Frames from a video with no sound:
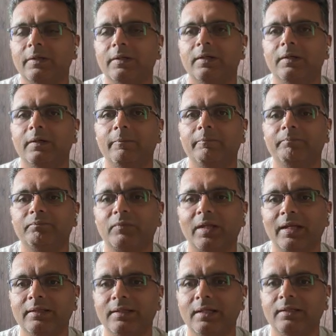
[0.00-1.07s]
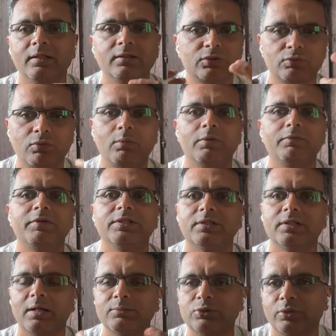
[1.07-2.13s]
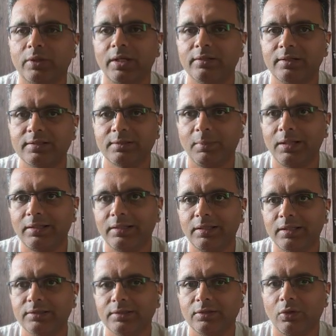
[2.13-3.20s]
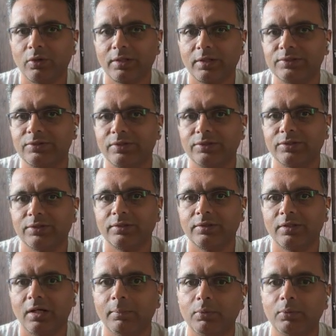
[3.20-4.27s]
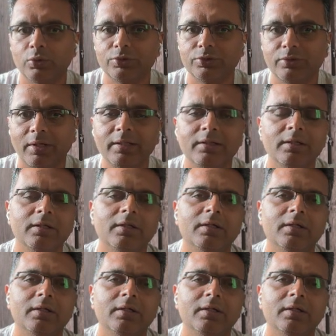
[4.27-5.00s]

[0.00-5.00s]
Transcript: and then the swarm of agent comes together as a multi-agent orchestration approach, right?